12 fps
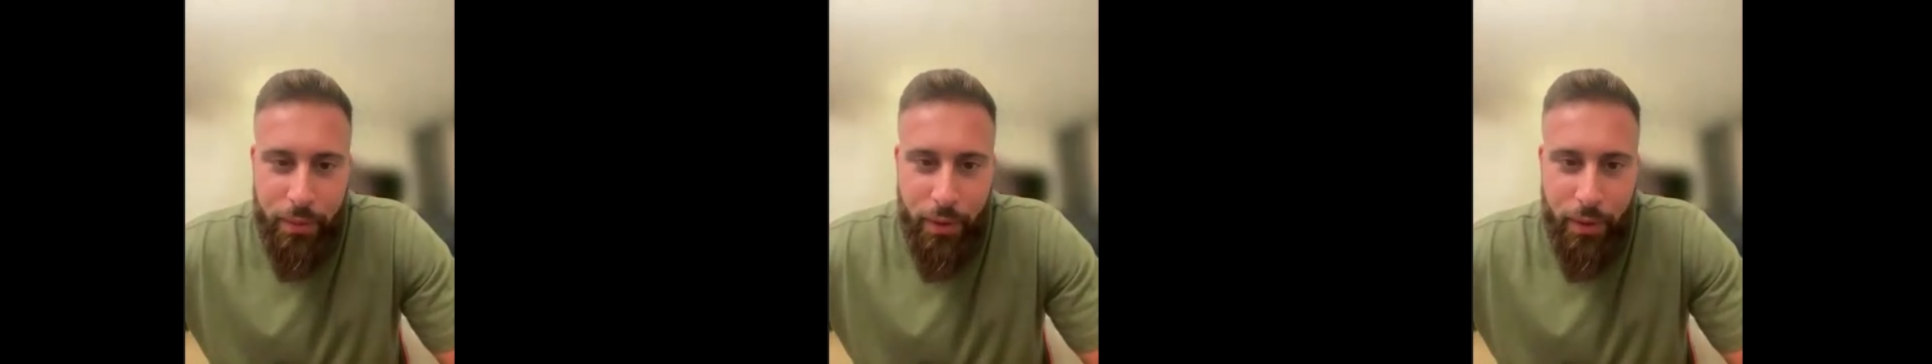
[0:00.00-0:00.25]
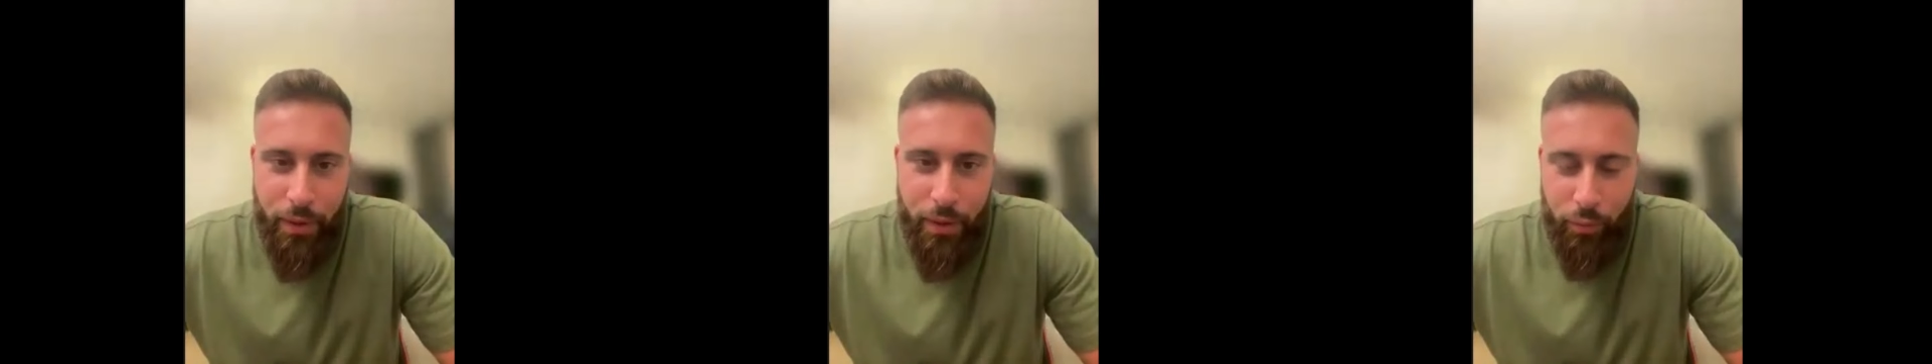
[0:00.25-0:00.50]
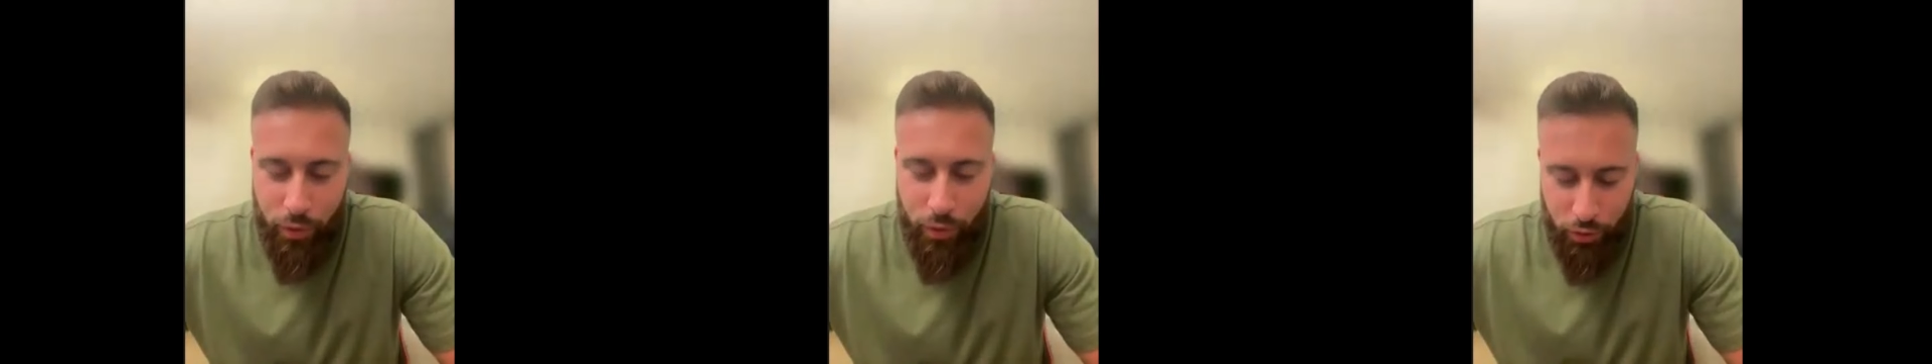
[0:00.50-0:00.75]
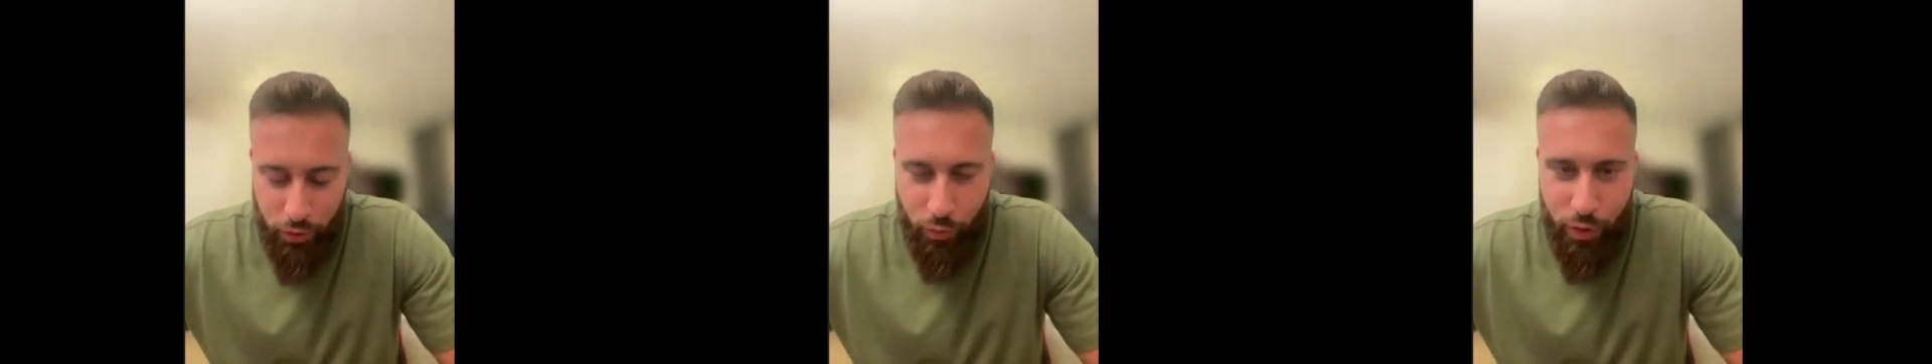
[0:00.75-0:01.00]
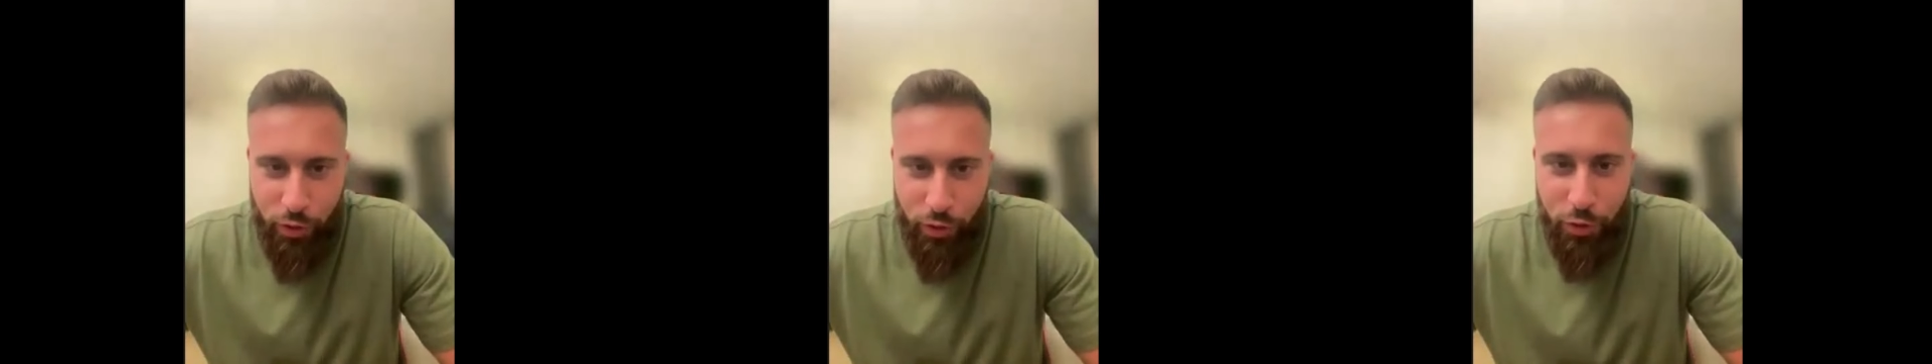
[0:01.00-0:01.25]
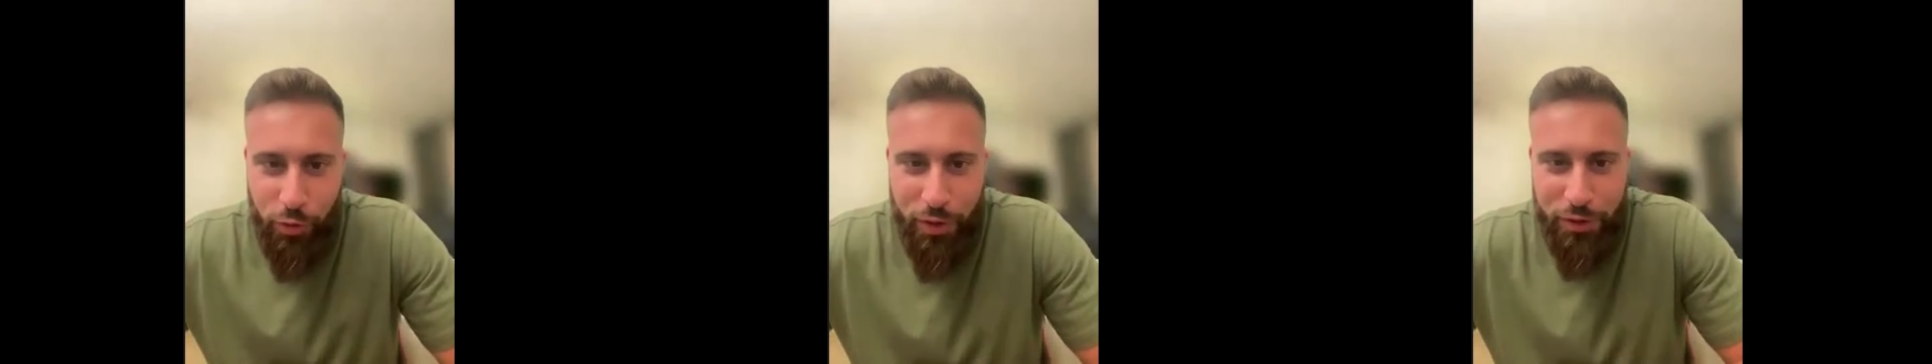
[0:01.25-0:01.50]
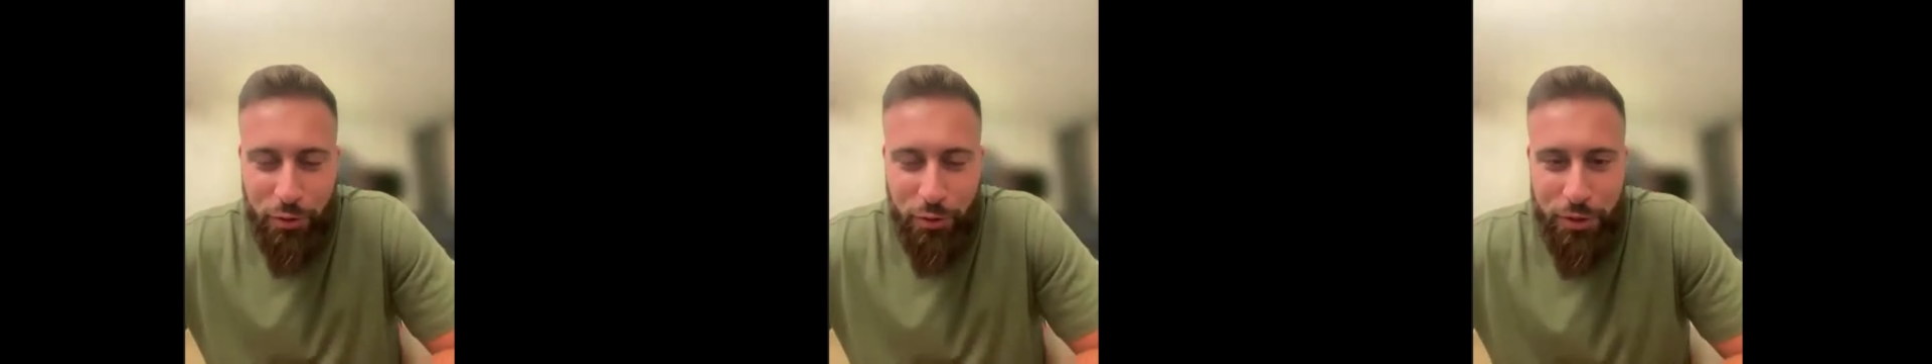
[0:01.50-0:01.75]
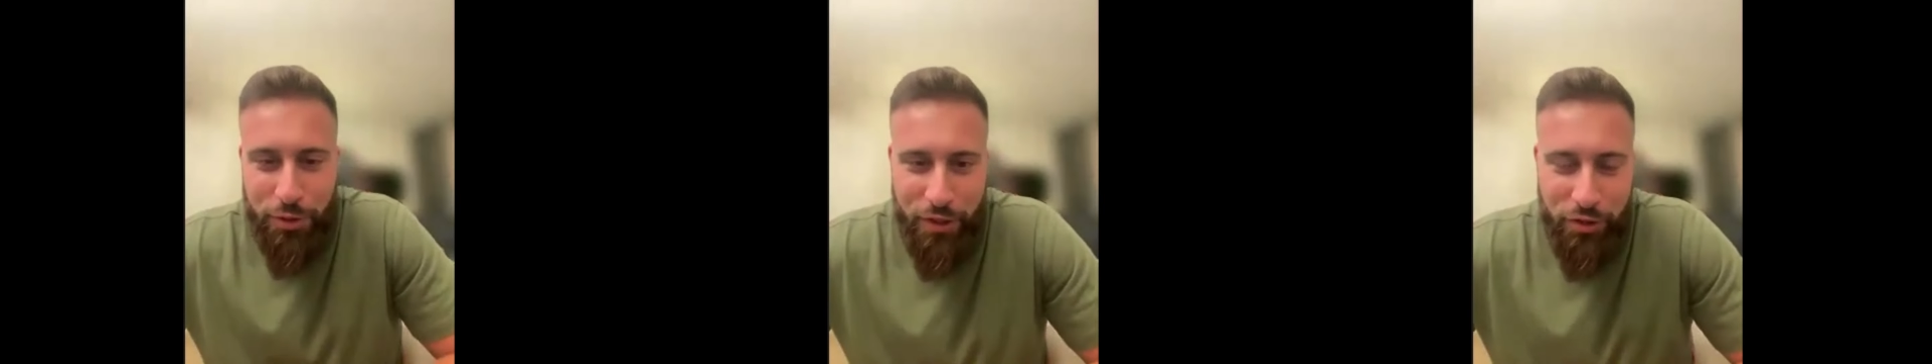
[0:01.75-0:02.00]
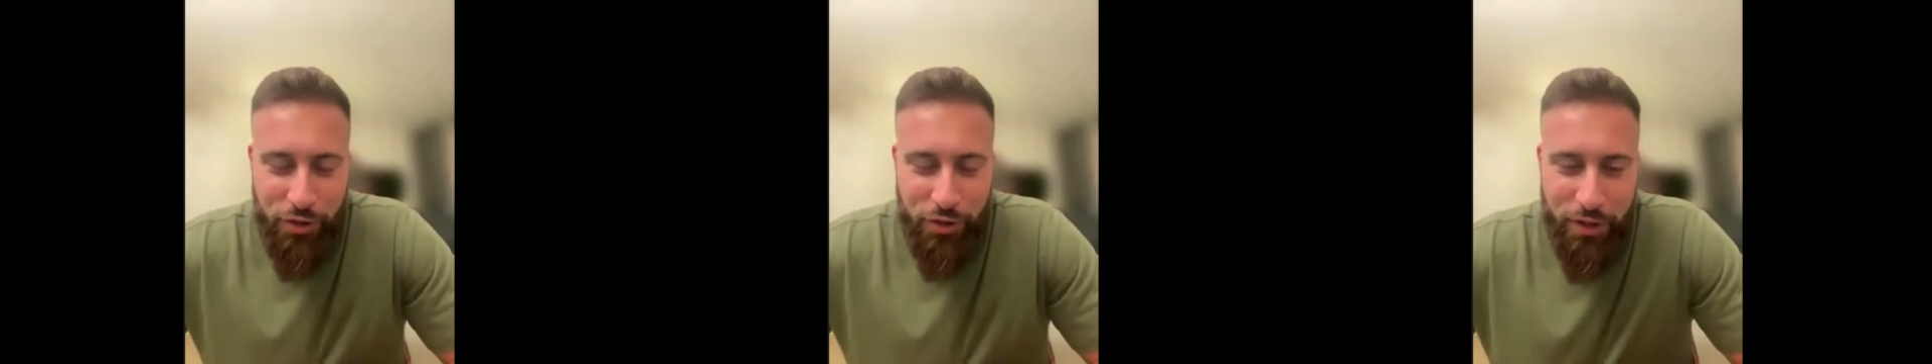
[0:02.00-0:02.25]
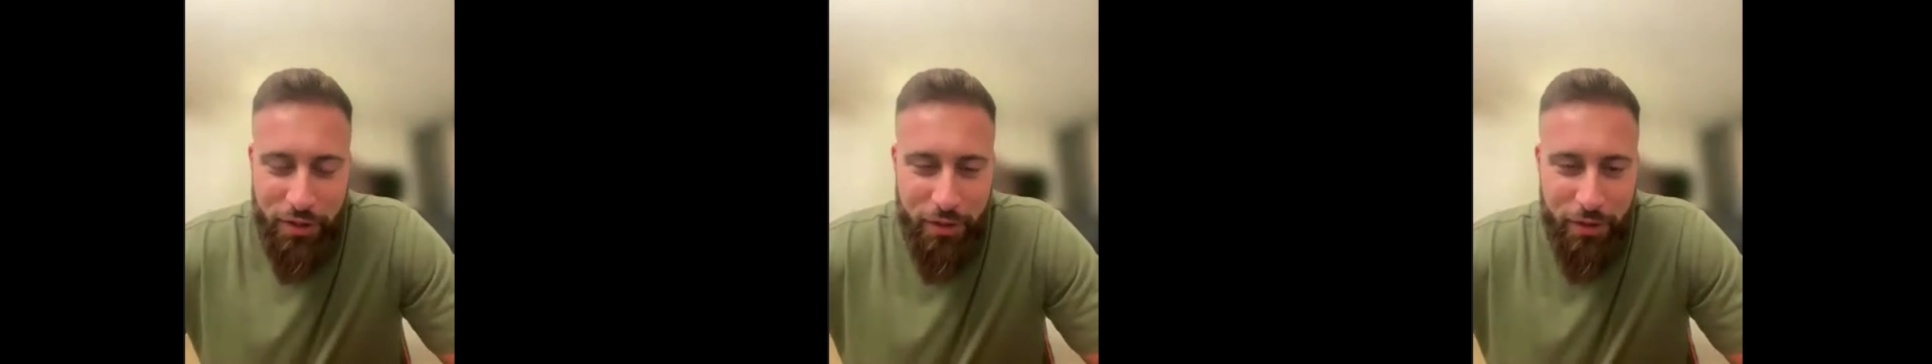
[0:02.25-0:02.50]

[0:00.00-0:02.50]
and what you're doing in school, essentially.